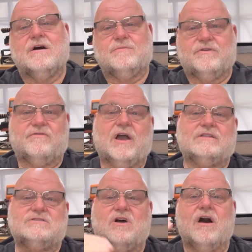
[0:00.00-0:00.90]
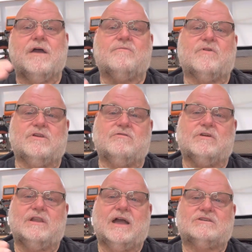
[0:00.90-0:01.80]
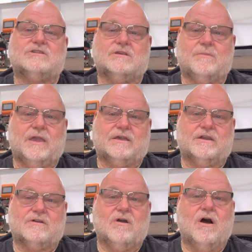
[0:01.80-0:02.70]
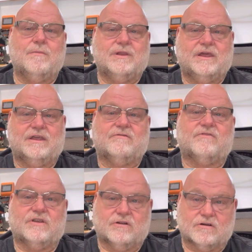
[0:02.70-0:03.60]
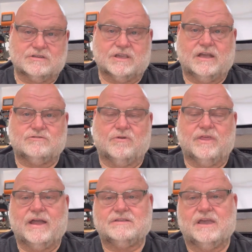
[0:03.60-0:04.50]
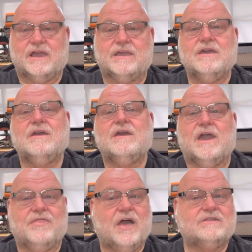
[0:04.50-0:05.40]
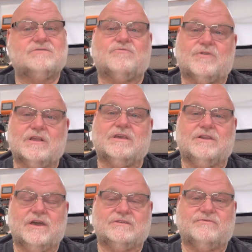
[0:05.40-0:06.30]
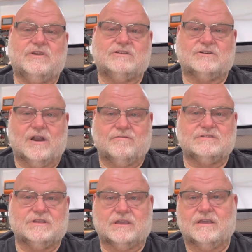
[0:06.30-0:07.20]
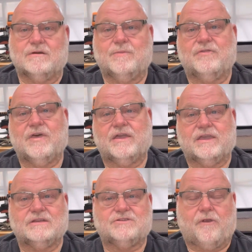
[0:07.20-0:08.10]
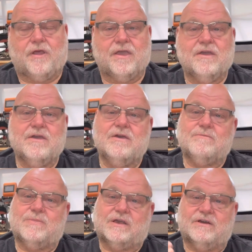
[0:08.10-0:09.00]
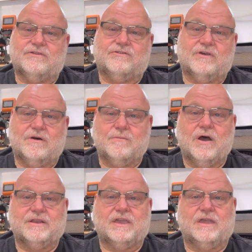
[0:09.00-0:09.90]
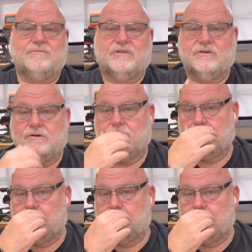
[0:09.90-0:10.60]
You've got time where you can actually make it accommodating for your schedule that day. And that's really a nice feature. I was thinking about that yesterday because mine came due,